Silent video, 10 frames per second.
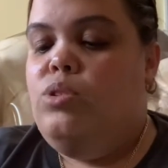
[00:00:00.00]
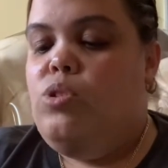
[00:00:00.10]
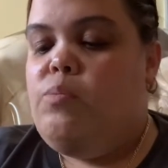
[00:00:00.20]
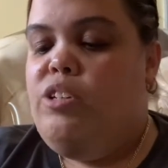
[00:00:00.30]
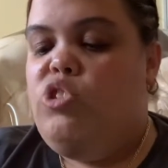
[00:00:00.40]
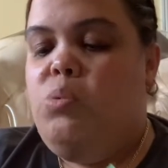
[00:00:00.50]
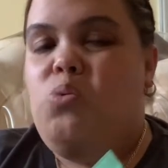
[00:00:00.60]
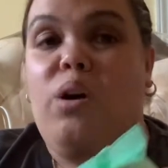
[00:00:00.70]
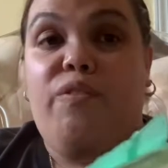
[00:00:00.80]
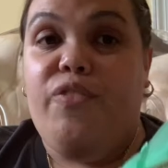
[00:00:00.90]
you know, especially when you
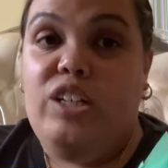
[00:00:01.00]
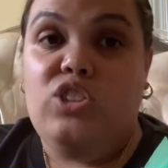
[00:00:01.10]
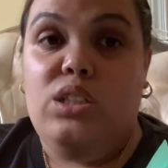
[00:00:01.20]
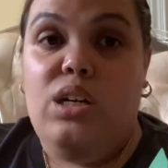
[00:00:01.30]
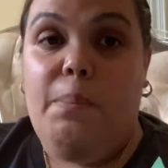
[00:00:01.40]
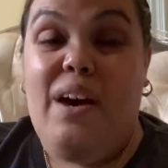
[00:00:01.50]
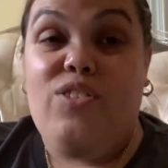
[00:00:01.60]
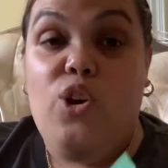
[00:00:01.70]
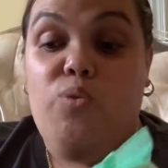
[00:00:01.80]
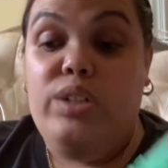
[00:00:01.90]
want to freshen up
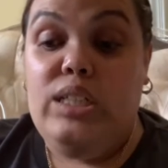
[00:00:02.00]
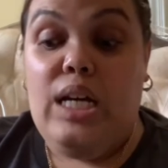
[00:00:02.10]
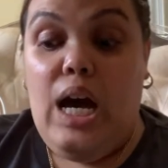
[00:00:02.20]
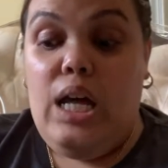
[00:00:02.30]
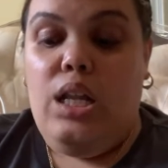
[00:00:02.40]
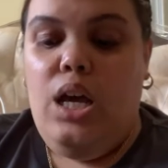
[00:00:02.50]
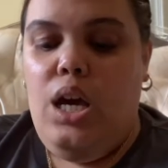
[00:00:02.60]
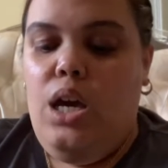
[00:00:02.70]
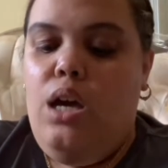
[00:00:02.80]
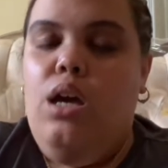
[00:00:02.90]
after a really hot day.